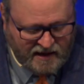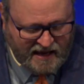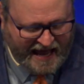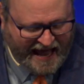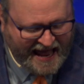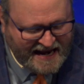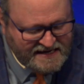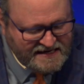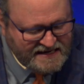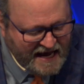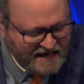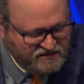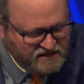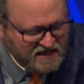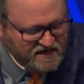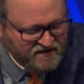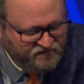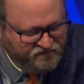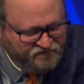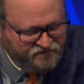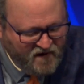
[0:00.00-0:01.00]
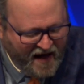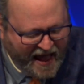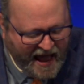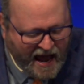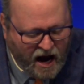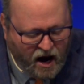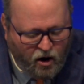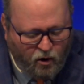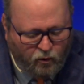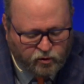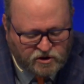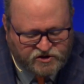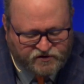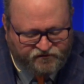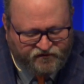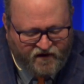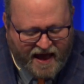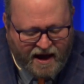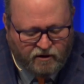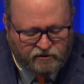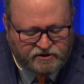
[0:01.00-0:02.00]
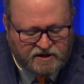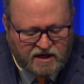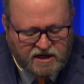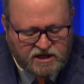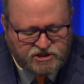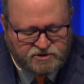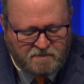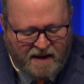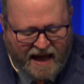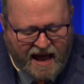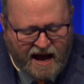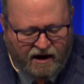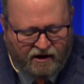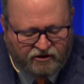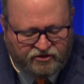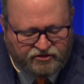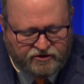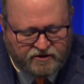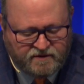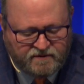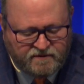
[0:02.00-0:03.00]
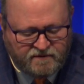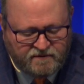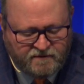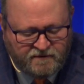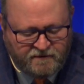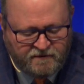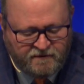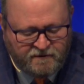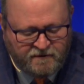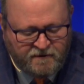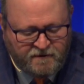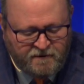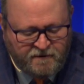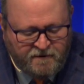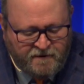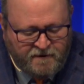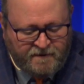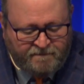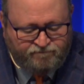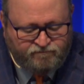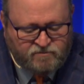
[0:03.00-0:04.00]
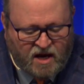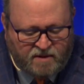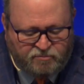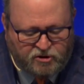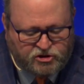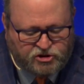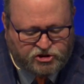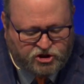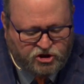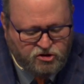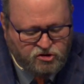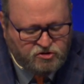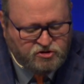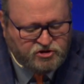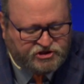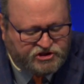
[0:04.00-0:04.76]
and nothing foul was found in his mouth. Number two,